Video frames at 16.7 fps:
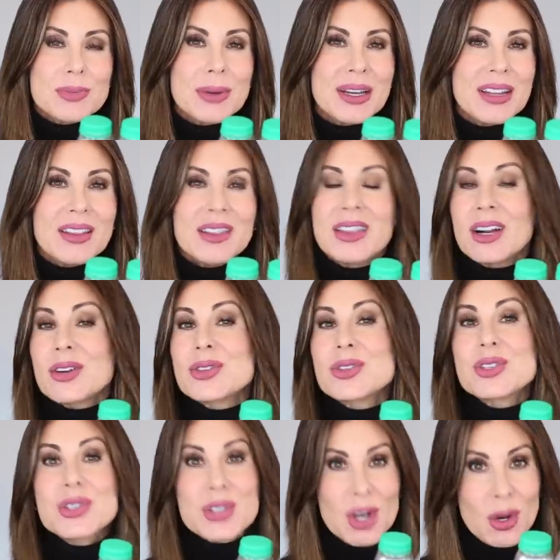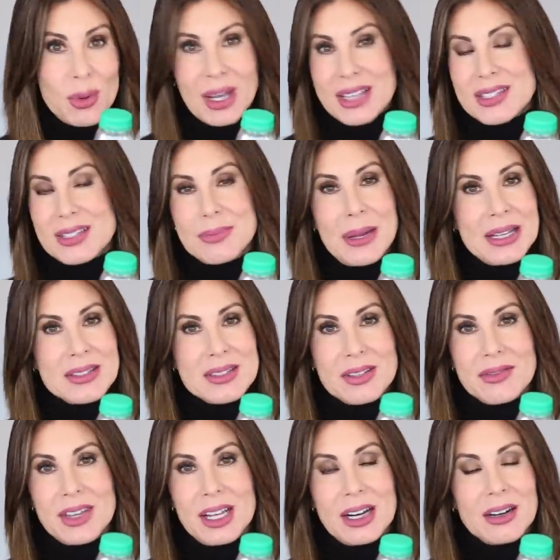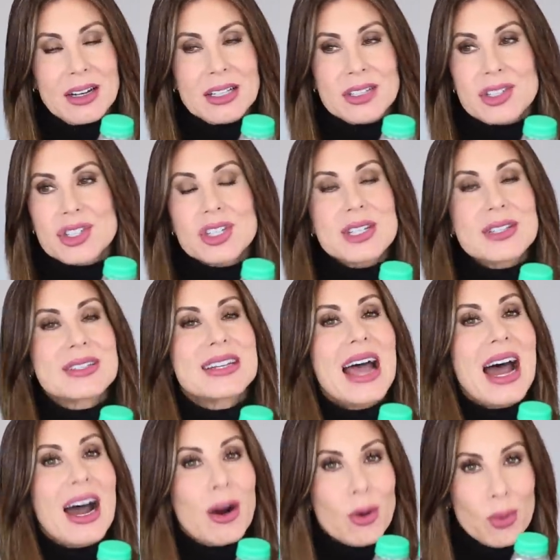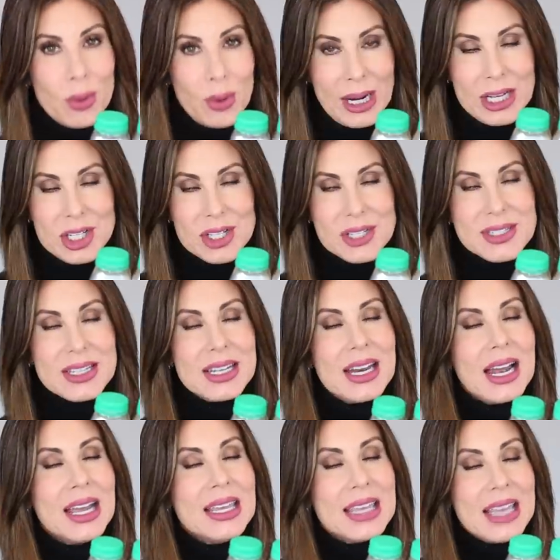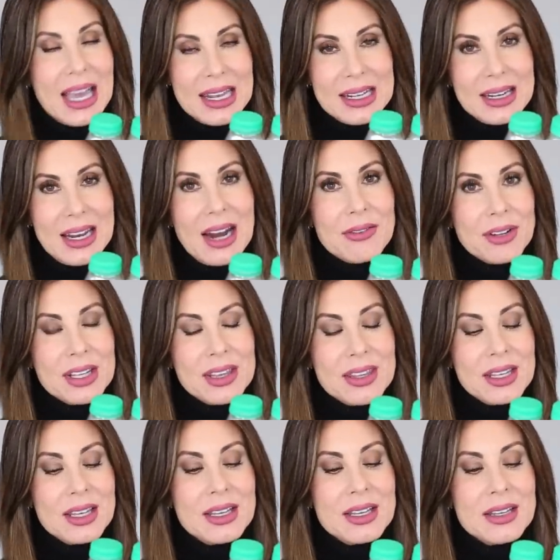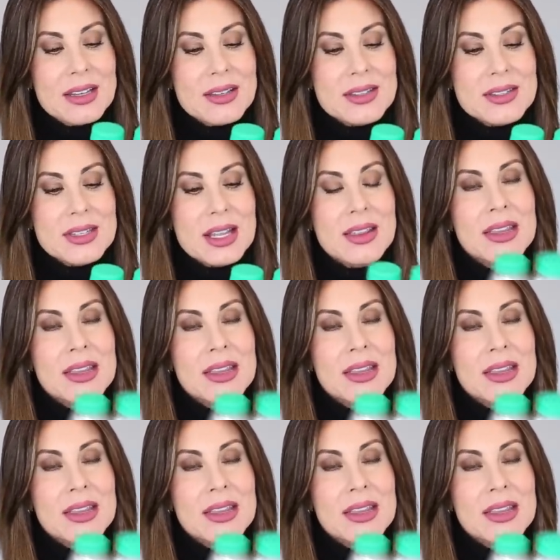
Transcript: But they're so expensive there. It's just outrageous. And I get it. Everything is.